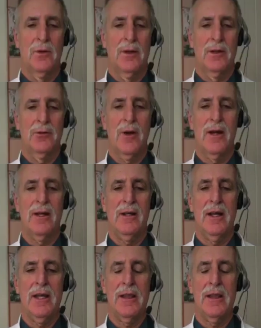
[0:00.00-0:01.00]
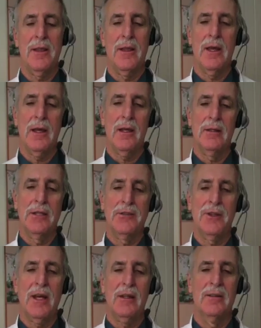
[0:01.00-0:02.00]
interesting. That's right. It,
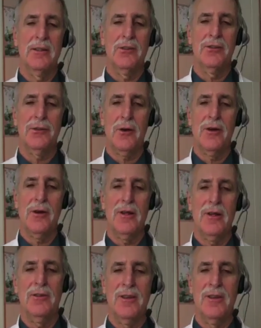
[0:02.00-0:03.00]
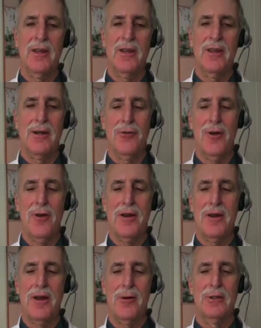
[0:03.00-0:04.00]
let's get let's start into the
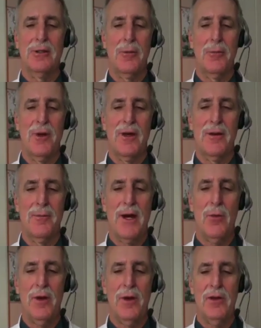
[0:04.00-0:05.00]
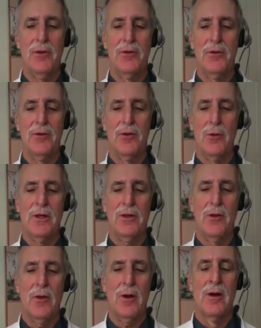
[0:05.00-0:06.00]
entree now a little bit about what you
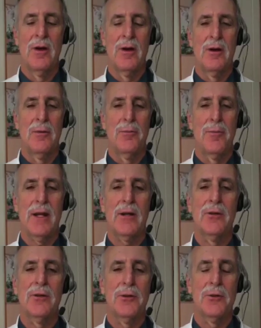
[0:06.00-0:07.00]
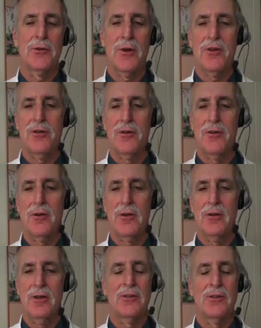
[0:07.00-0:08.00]
do at your medical
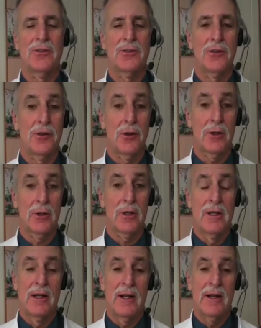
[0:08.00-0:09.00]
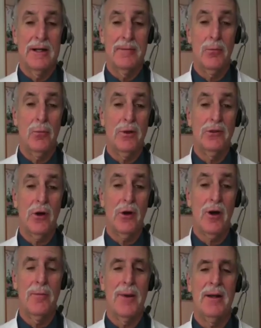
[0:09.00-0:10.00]
nutritional institute. Uh,
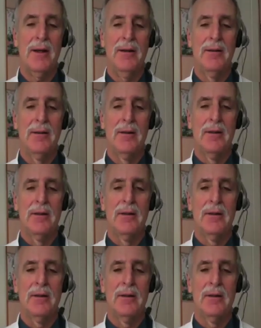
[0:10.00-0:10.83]
we talk about